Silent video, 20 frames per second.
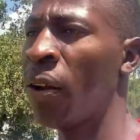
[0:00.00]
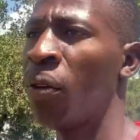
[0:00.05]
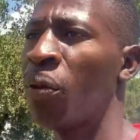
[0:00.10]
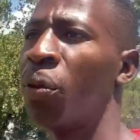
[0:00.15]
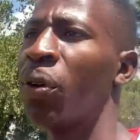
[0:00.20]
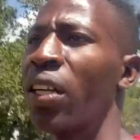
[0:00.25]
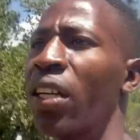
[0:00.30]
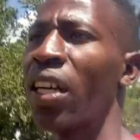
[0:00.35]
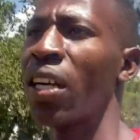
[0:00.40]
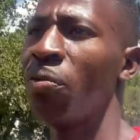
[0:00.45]

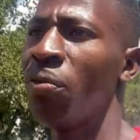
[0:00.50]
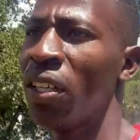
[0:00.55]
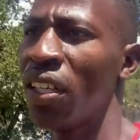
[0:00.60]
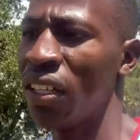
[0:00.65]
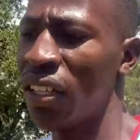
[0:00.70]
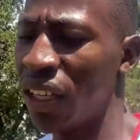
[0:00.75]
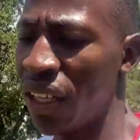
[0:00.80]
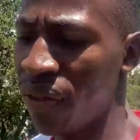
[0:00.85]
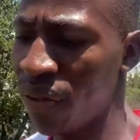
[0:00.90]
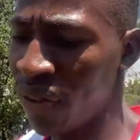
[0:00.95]
we're coming,
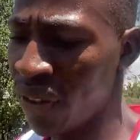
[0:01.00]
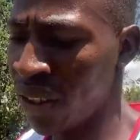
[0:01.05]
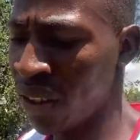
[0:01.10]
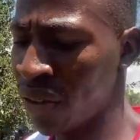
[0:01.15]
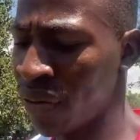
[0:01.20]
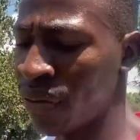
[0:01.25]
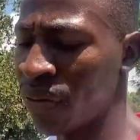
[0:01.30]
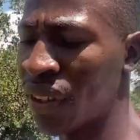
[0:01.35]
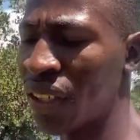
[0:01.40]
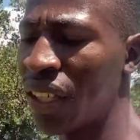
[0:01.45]
Davy.
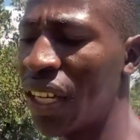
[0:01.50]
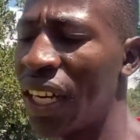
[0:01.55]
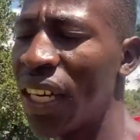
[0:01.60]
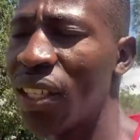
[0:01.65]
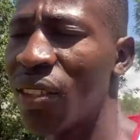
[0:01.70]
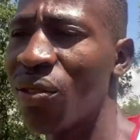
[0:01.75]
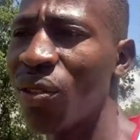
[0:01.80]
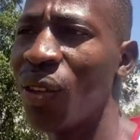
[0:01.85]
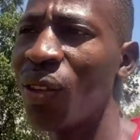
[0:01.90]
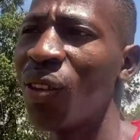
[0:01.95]

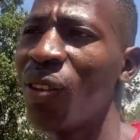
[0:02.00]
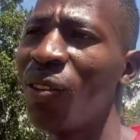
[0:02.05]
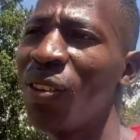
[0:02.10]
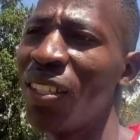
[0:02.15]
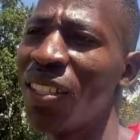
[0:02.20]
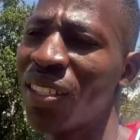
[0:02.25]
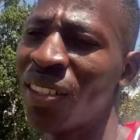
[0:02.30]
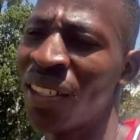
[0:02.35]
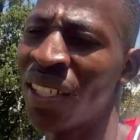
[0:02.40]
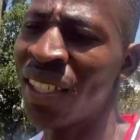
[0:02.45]
Guys, we
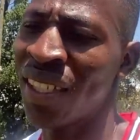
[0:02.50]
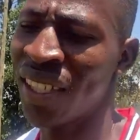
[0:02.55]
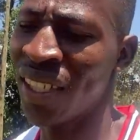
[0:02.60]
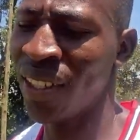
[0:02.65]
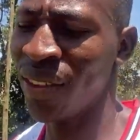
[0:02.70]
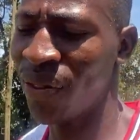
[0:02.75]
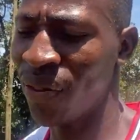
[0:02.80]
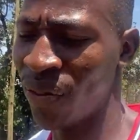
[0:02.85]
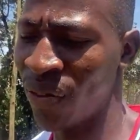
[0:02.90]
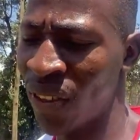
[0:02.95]
always
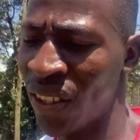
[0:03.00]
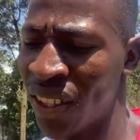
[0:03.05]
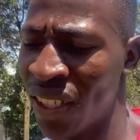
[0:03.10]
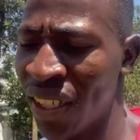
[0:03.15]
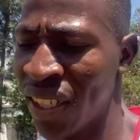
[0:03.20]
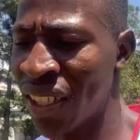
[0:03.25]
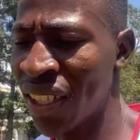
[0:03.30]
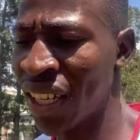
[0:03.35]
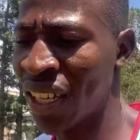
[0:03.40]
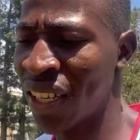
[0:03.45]
receive
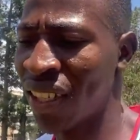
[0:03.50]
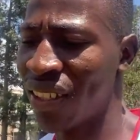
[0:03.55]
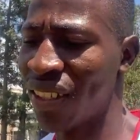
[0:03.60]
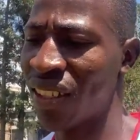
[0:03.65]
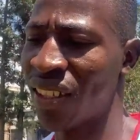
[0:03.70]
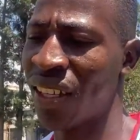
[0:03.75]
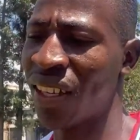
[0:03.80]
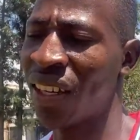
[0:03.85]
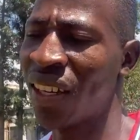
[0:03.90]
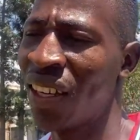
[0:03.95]

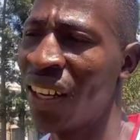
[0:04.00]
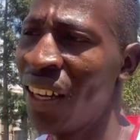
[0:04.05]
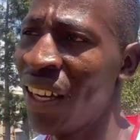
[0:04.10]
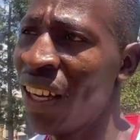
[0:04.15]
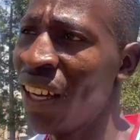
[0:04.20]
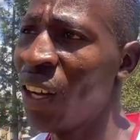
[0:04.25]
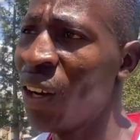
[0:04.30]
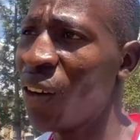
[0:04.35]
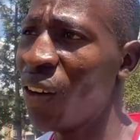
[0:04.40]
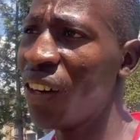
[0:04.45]
visitors
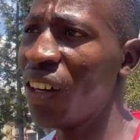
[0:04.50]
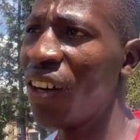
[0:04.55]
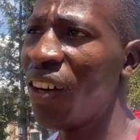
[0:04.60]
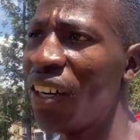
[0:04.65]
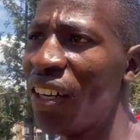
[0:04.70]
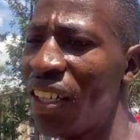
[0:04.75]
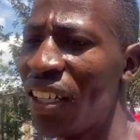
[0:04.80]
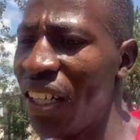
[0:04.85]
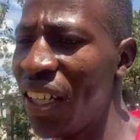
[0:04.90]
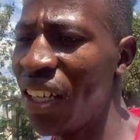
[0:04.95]
on our
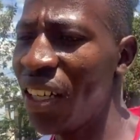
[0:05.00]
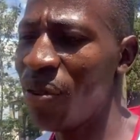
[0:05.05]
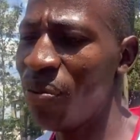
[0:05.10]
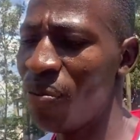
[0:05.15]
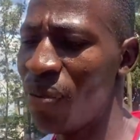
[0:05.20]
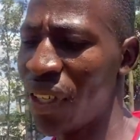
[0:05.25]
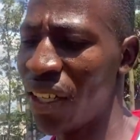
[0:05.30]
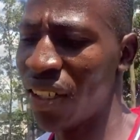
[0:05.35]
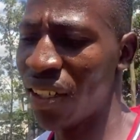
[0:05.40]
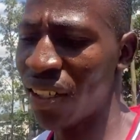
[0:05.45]
daily
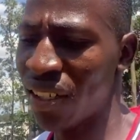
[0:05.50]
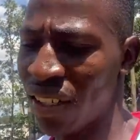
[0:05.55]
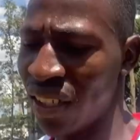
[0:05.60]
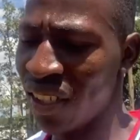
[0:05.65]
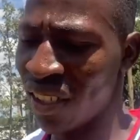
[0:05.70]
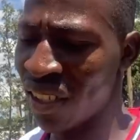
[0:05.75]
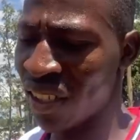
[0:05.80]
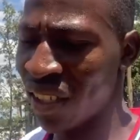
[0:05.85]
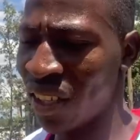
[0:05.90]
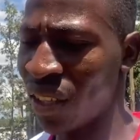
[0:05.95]

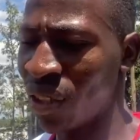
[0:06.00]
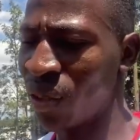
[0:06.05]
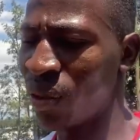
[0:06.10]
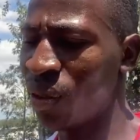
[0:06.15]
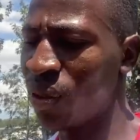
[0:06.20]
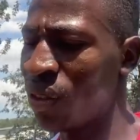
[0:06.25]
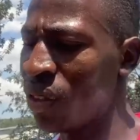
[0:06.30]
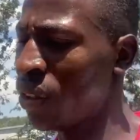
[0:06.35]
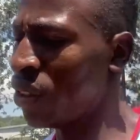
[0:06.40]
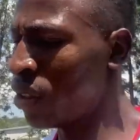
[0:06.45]
basis, you
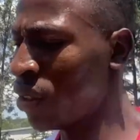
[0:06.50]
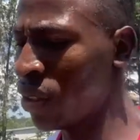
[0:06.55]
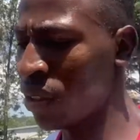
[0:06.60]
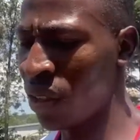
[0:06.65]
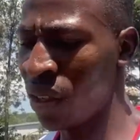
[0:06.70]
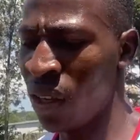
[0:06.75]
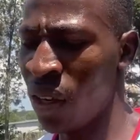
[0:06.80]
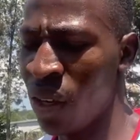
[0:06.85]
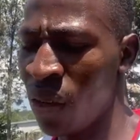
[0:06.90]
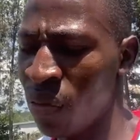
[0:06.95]
know,
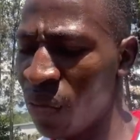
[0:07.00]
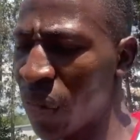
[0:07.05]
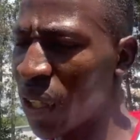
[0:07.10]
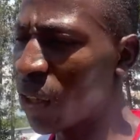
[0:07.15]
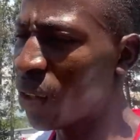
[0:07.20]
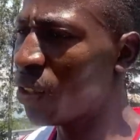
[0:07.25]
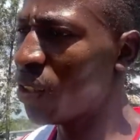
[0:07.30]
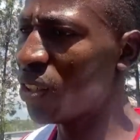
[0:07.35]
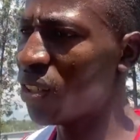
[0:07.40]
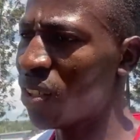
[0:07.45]

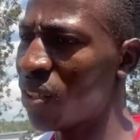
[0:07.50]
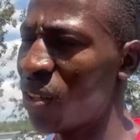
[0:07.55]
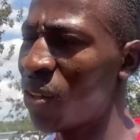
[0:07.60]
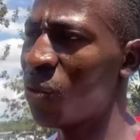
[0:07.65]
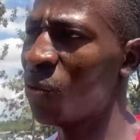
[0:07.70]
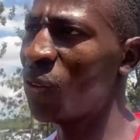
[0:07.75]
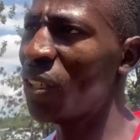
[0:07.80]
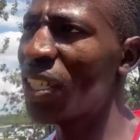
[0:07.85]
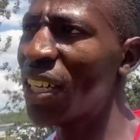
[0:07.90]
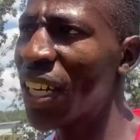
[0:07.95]
because
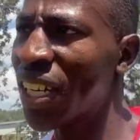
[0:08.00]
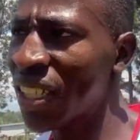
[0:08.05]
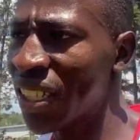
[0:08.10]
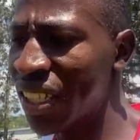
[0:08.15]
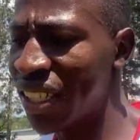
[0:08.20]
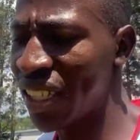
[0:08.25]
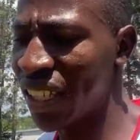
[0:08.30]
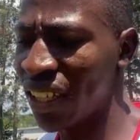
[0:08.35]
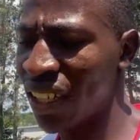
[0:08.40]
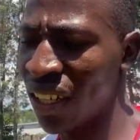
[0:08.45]
we're just
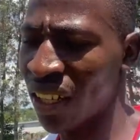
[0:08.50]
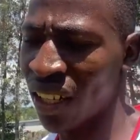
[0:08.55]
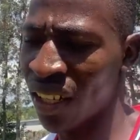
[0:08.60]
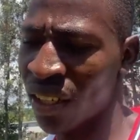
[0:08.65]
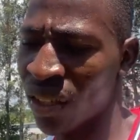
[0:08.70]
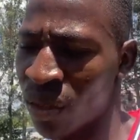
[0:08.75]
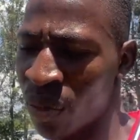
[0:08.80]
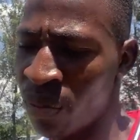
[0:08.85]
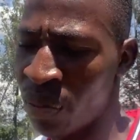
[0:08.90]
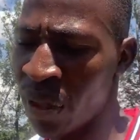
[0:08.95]
generous
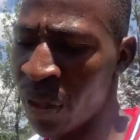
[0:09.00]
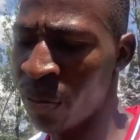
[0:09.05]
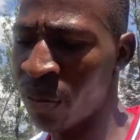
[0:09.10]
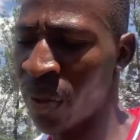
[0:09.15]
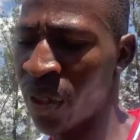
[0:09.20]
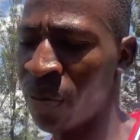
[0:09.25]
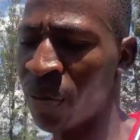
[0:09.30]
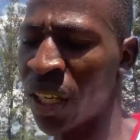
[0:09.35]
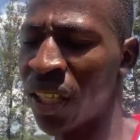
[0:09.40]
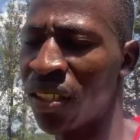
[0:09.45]
to people.
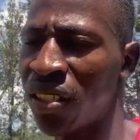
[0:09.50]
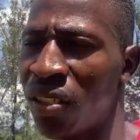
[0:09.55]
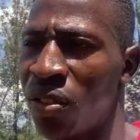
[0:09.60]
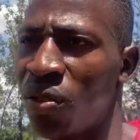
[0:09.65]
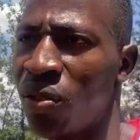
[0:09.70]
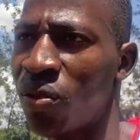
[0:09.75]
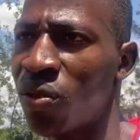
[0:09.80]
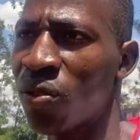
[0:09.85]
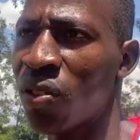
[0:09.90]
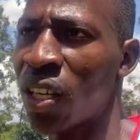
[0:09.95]
Imagine
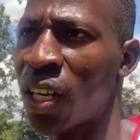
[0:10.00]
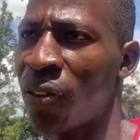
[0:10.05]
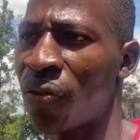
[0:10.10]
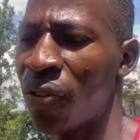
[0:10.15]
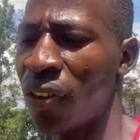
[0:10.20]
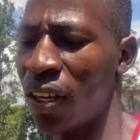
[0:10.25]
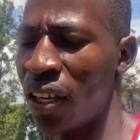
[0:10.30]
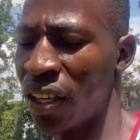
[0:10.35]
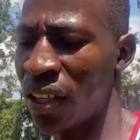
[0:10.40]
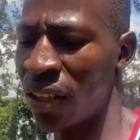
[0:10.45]
you're
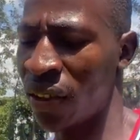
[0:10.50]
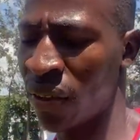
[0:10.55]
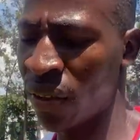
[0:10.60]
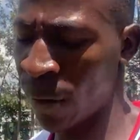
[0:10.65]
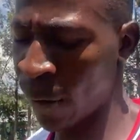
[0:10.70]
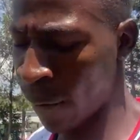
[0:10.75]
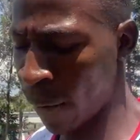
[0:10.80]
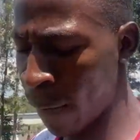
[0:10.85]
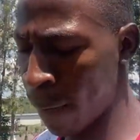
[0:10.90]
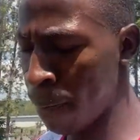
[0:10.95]
traveling
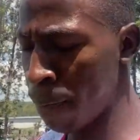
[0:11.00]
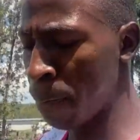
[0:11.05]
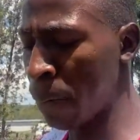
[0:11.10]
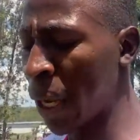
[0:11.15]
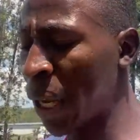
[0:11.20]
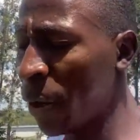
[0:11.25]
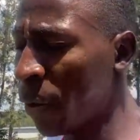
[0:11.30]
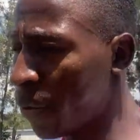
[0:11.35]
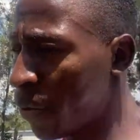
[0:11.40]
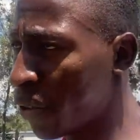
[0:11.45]

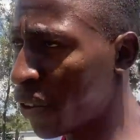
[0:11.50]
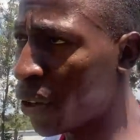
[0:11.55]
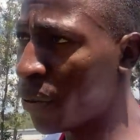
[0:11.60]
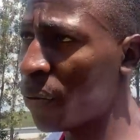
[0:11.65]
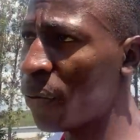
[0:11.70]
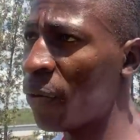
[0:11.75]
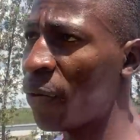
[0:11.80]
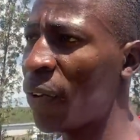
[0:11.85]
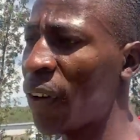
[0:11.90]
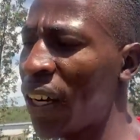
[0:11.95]
from
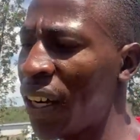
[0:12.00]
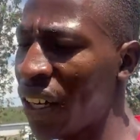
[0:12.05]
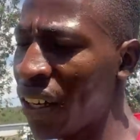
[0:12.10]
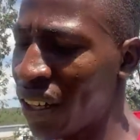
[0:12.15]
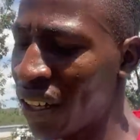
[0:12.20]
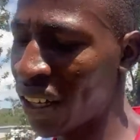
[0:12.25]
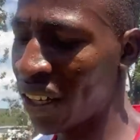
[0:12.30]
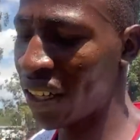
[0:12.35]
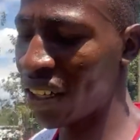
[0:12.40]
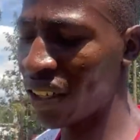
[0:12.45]
far
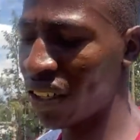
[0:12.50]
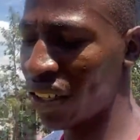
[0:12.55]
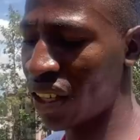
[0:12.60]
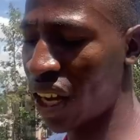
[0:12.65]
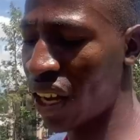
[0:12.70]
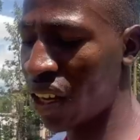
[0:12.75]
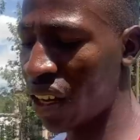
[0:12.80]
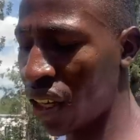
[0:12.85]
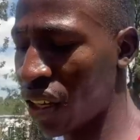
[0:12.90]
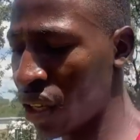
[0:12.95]

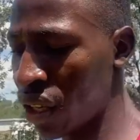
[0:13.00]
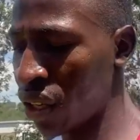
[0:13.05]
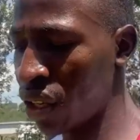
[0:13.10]
and